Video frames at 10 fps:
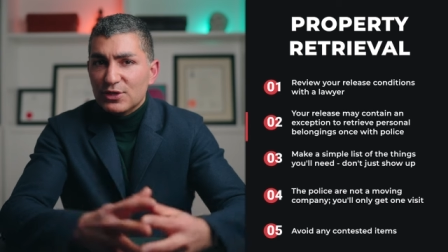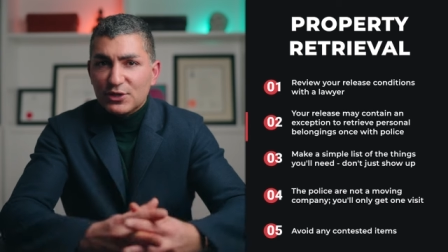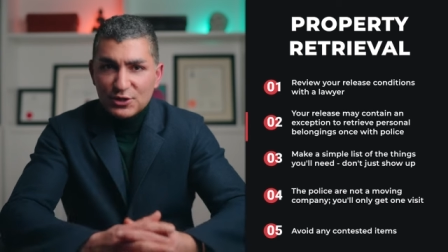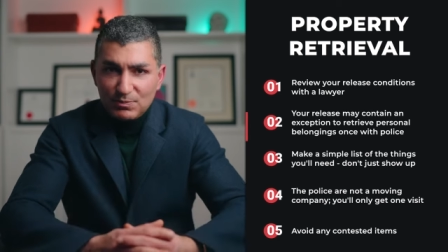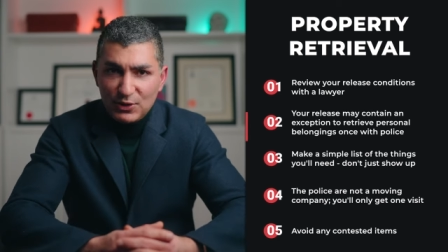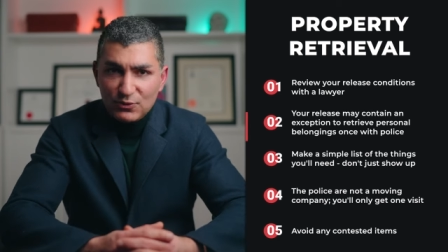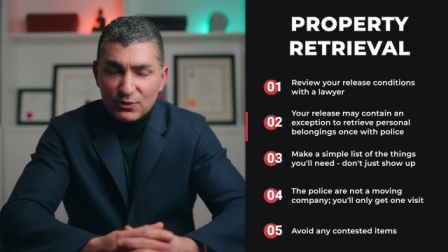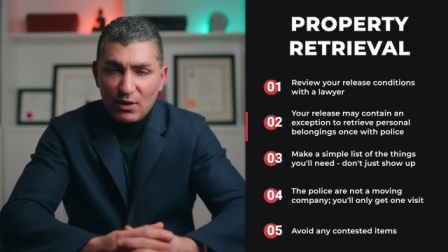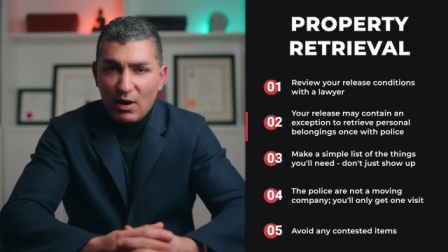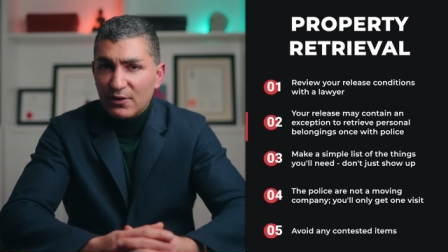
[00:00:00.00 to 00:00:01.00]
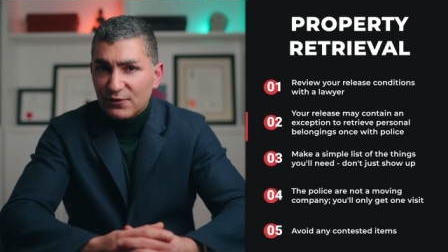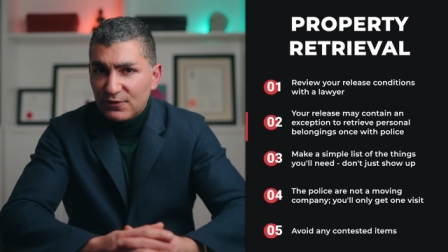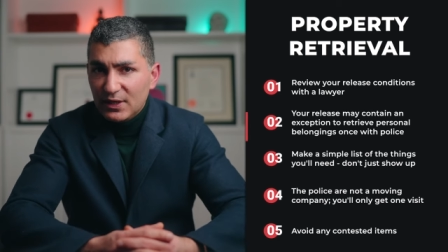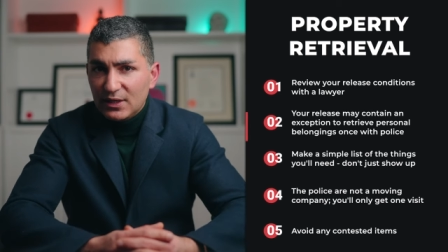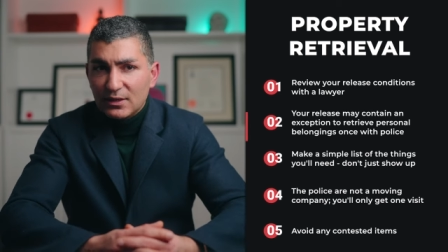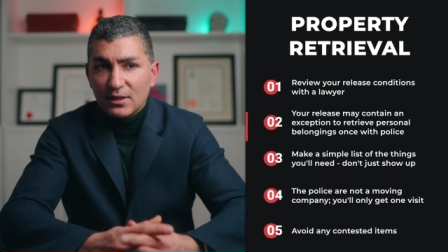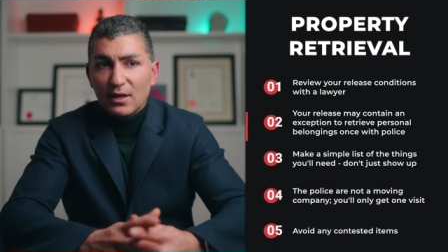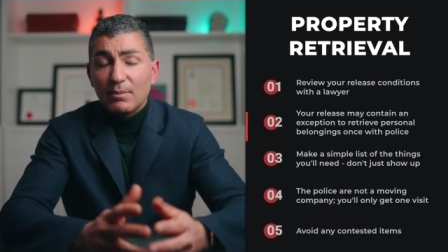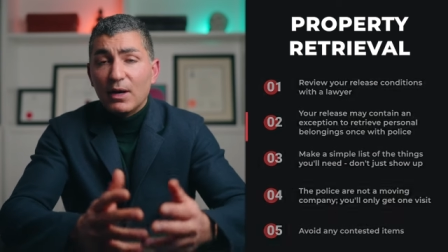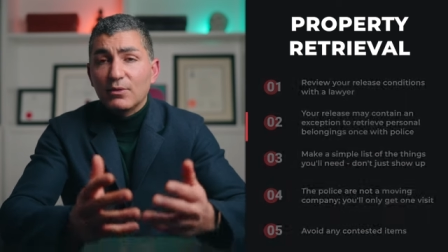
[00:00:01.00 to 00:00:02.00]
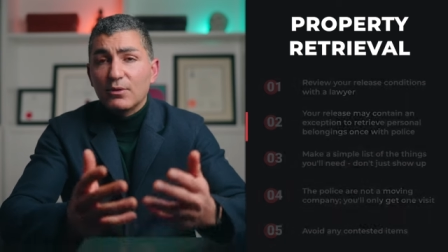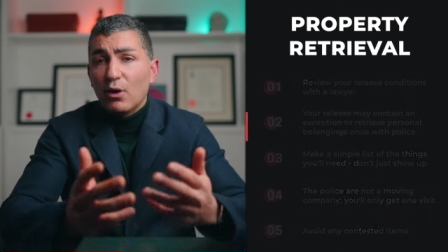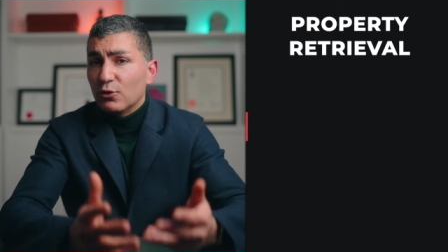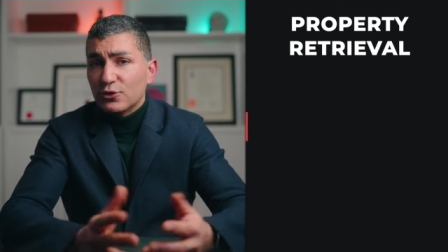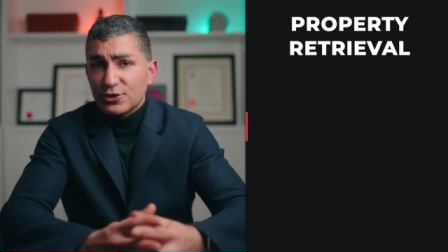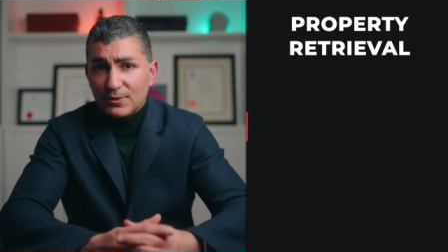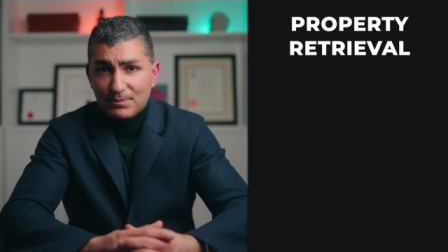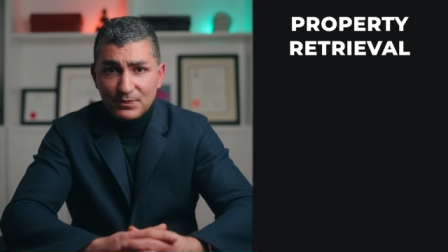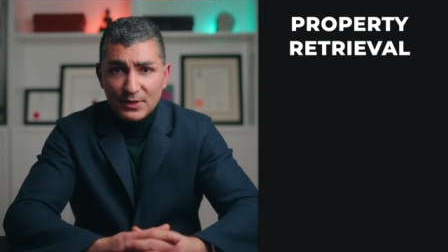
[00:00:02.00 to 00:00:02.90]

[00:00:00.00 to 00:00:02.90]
a dispute on scene about ownership.